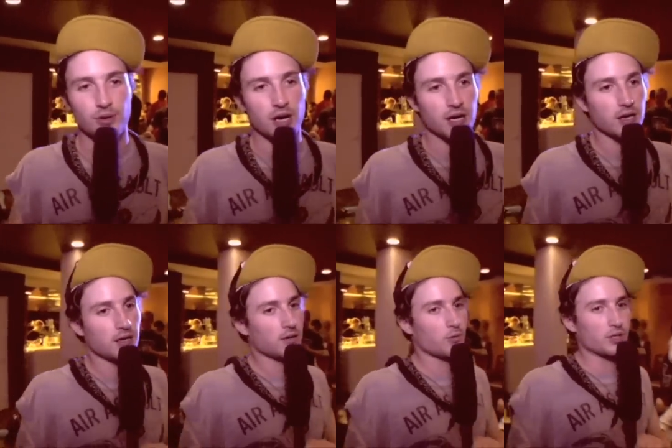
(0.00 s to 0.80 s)

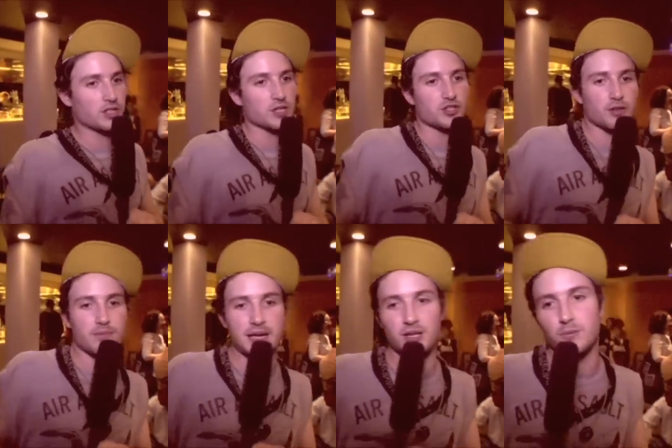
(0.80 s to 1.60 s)
uh, with the
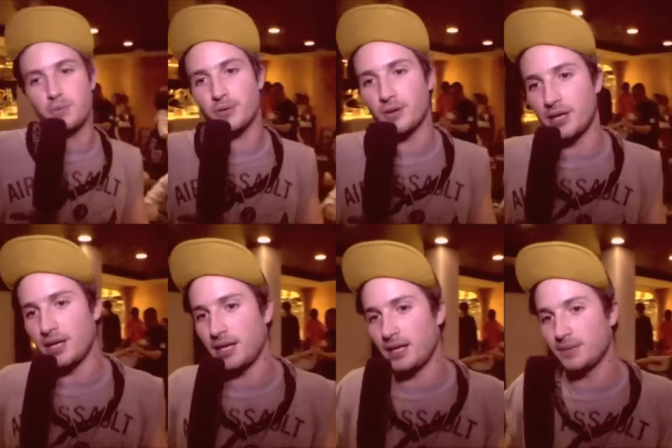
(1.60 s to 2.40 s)
Jermaine
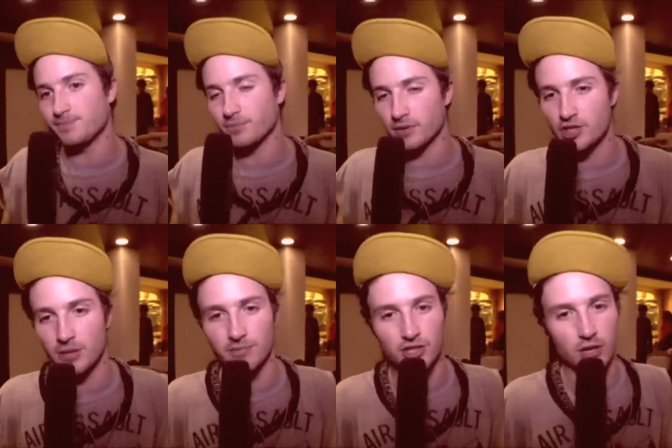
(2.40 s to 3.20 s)
Dupri,
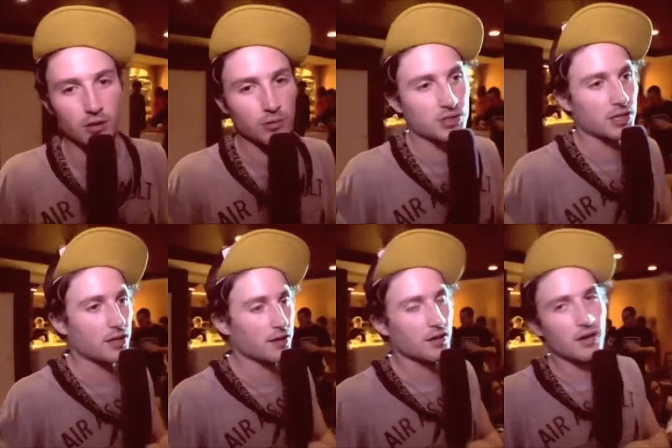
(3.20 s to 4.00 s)
Jim Jones, and
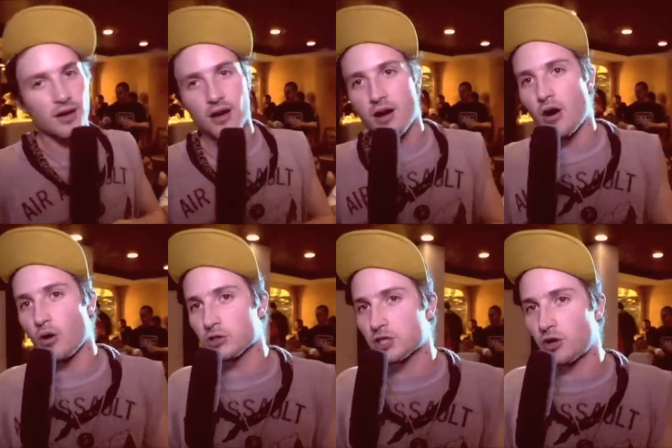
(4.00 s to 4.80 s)
a
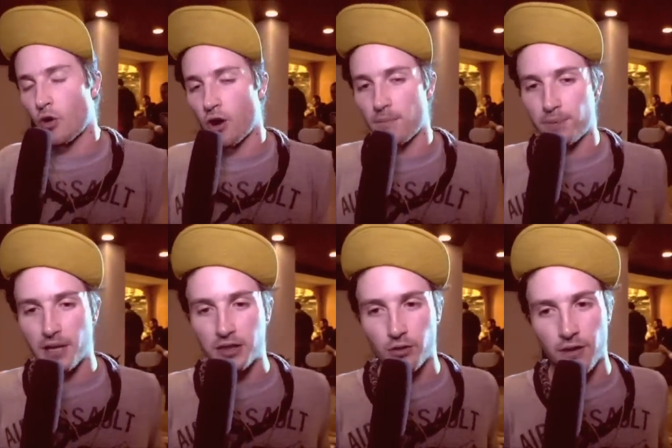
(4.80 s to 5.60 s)
whole score and
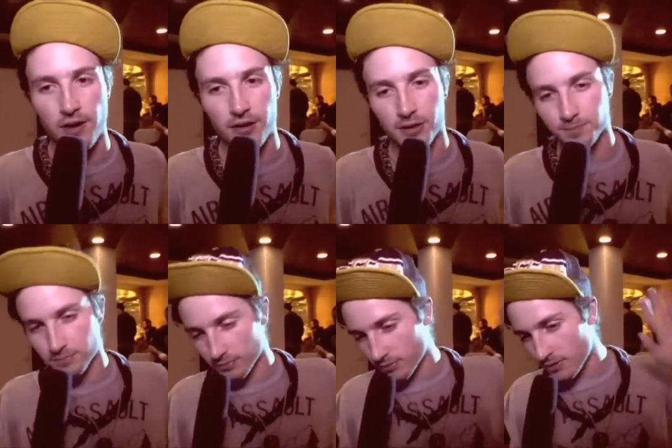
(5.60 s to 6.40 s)
plethora of other
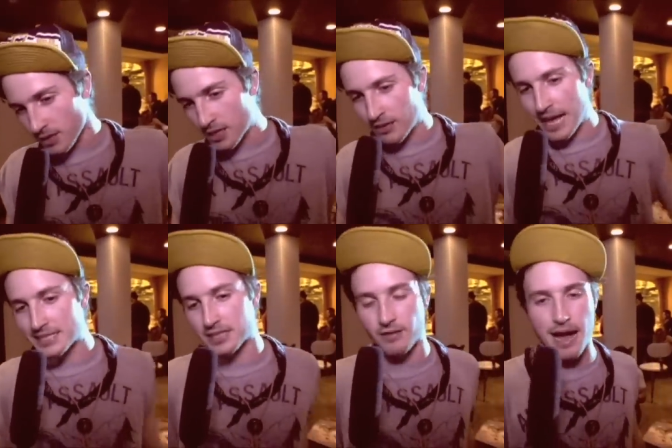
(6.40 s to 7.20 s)

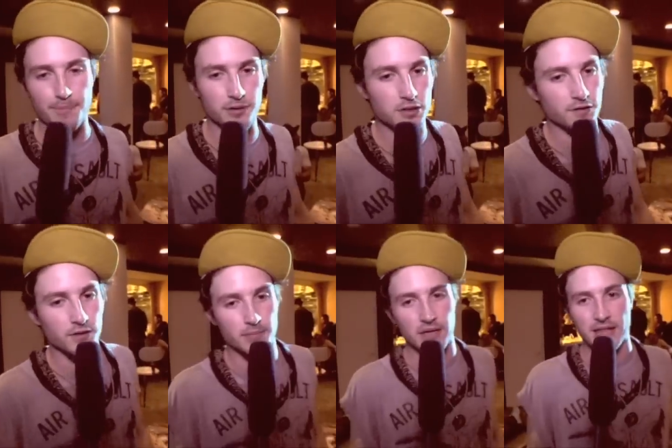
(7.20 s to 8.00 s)
classic rappers
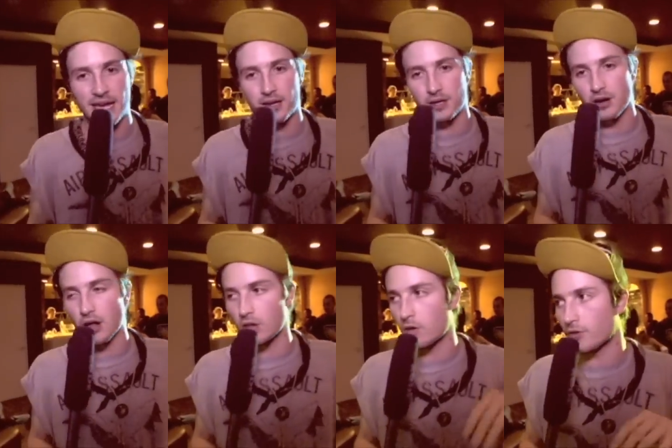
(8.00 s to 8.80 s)
from Atlanta and
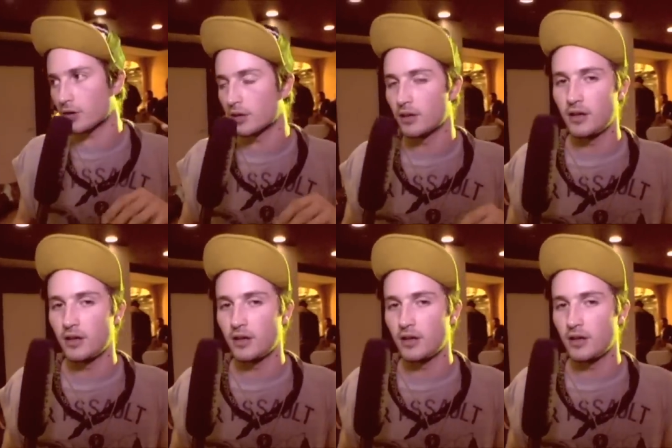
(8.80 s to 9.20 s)
all over.